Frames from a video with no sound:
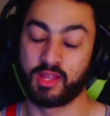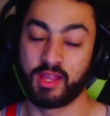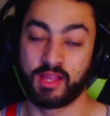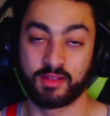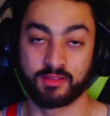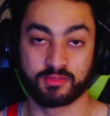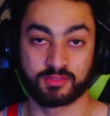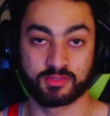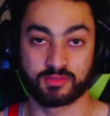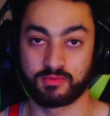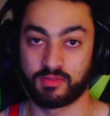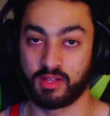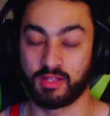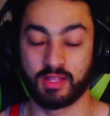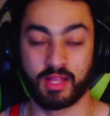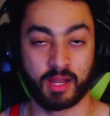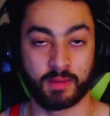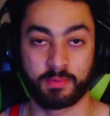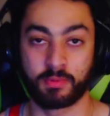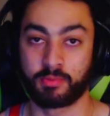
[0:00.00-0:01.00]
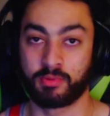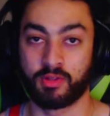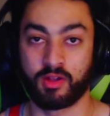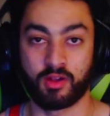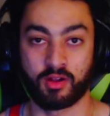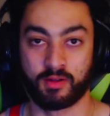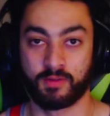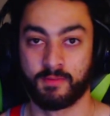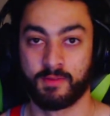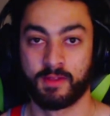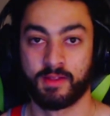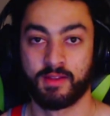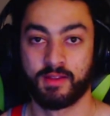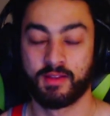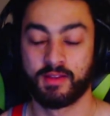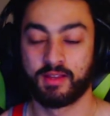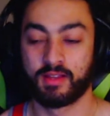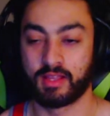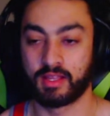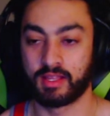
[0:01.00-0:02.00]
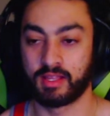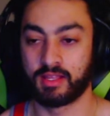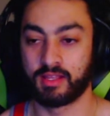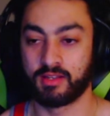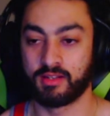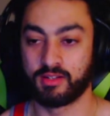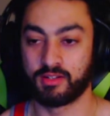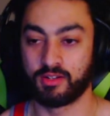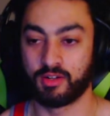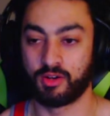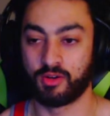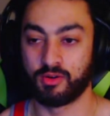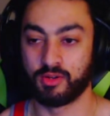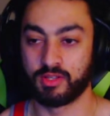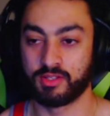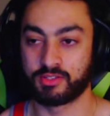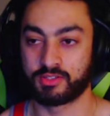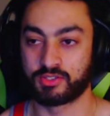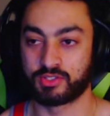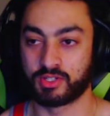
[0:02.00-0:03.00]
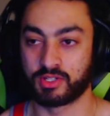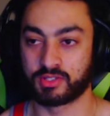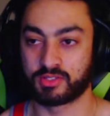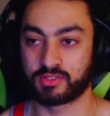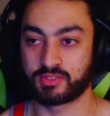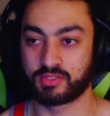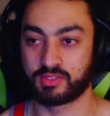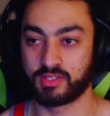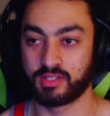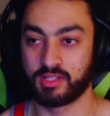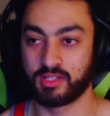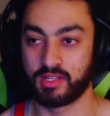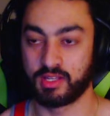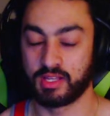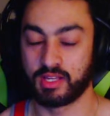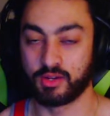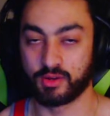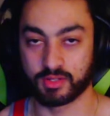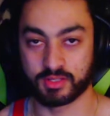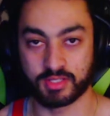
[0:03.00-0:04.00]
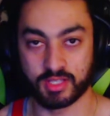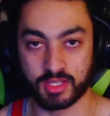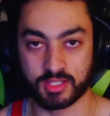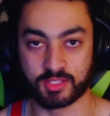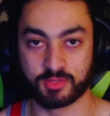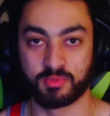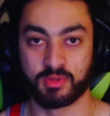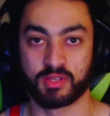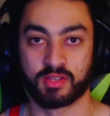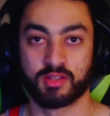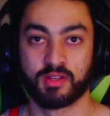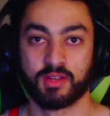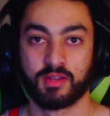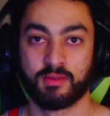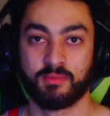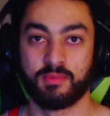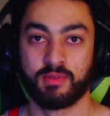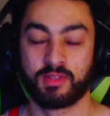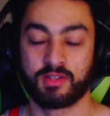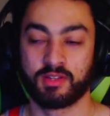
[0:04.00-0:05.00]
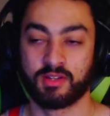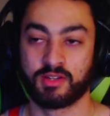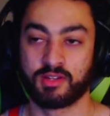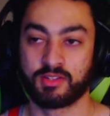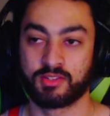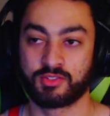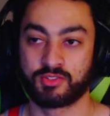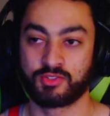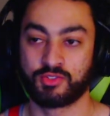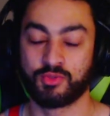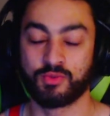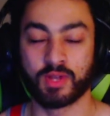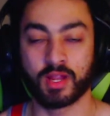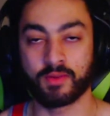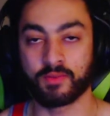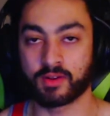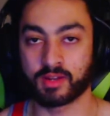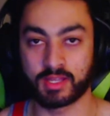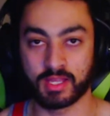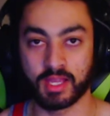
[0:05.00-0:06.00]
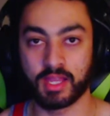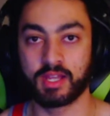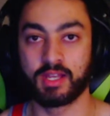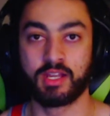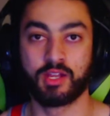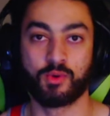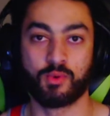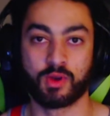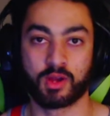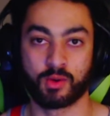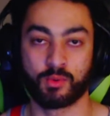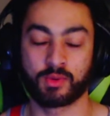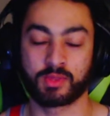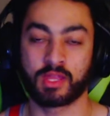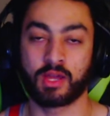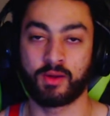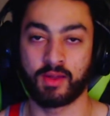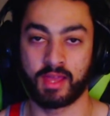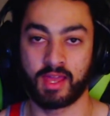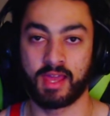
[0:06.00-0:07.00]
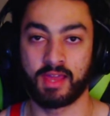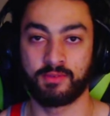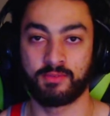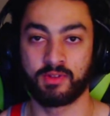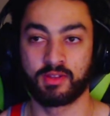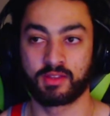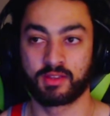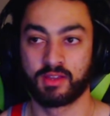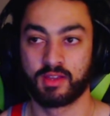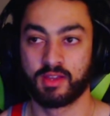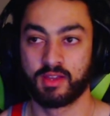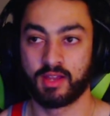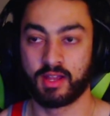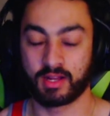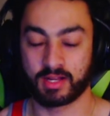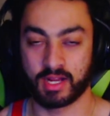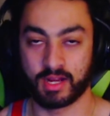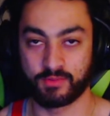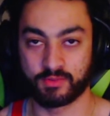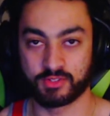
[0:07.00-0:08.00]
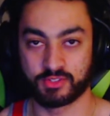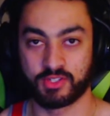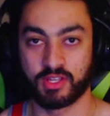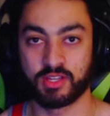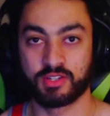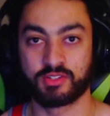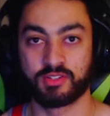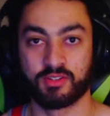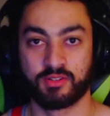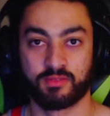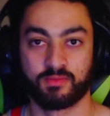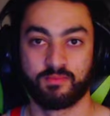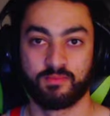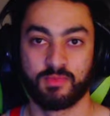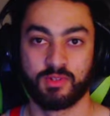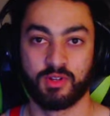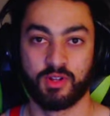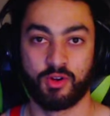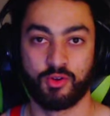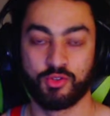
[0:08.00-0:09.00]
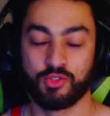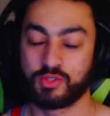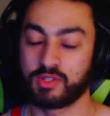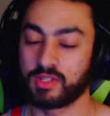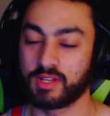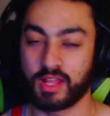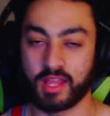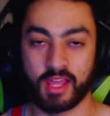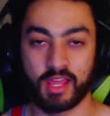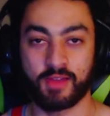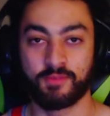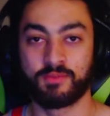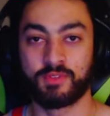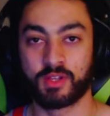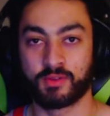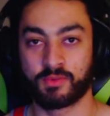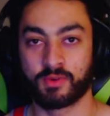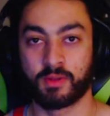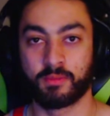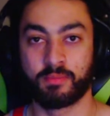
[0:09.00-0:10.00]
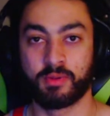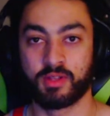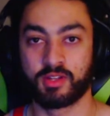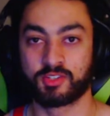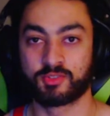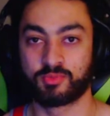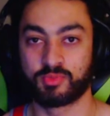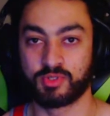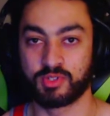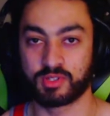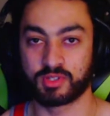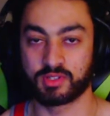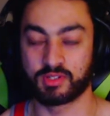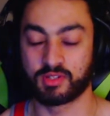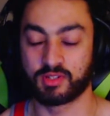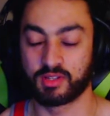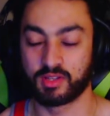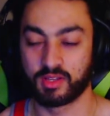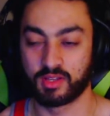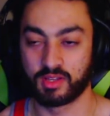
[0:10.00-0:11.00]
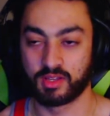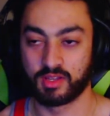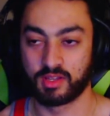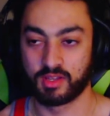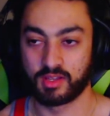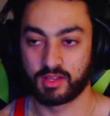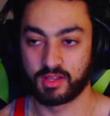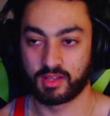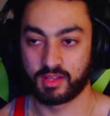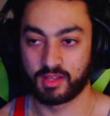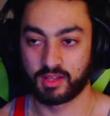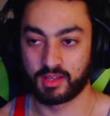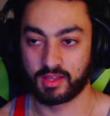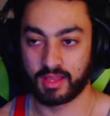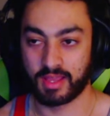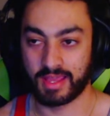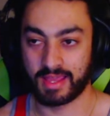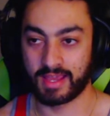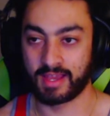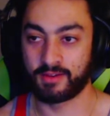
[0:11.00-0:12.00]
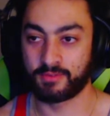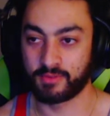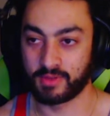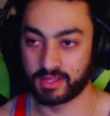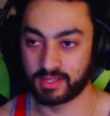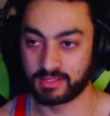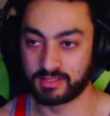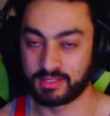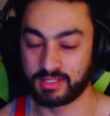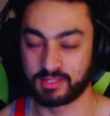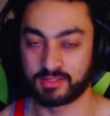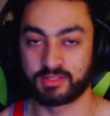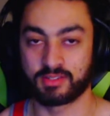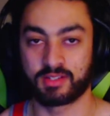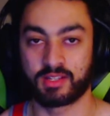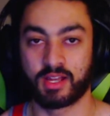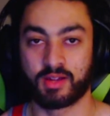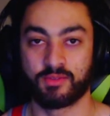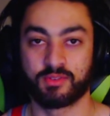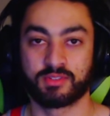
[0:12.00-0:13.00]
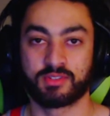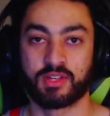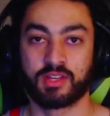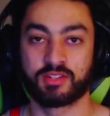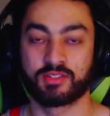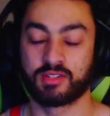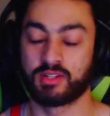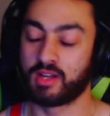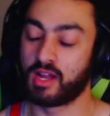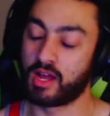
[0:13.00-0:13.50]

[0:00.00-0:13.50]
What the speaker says: And a lot of people are. And, it irritates me, because you never get anywhere without having a conversation. You can have different opinions, but you can have a decent conversation.